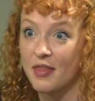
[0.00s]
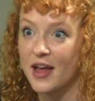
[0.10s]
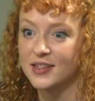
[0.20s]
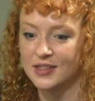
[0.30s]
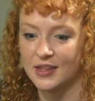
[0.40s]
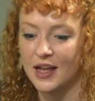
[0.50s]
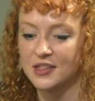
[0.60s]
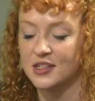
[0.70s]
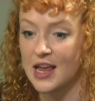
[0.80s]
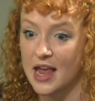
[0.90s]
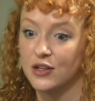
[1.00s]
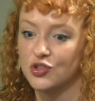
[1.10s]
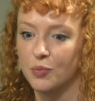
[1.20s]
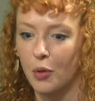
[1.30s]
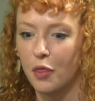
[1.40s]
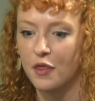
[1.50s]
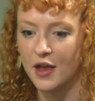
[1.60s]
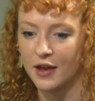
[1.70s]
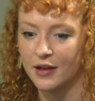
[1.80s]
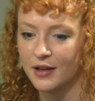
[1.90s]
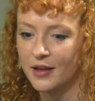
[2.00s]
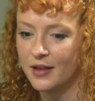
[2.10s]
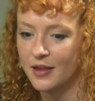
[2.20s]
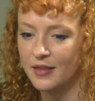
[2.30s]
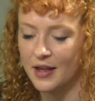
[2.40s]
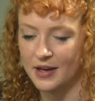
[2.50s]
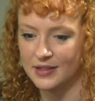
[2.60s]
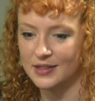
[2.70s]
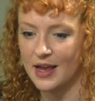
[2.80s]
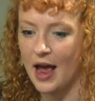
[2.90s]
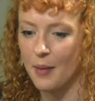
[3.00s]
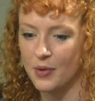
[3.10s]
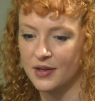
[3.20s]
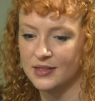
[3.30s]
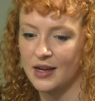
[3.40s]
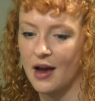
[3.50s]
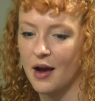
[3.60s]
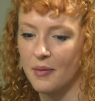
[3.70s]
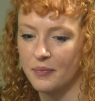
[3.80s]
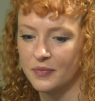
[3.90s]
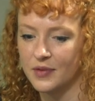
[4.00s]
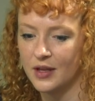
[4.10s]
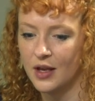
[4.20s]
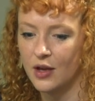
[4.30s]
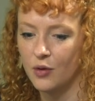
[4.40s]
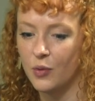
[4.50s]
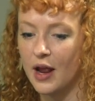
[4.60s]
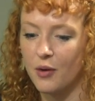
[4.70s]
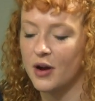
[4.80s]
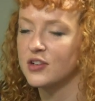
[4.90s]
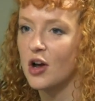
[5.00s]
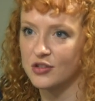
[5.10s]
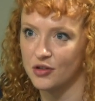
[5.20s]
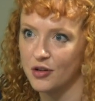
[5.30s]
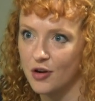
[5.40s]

That's a tangible thing that has happened. When I talked earlier,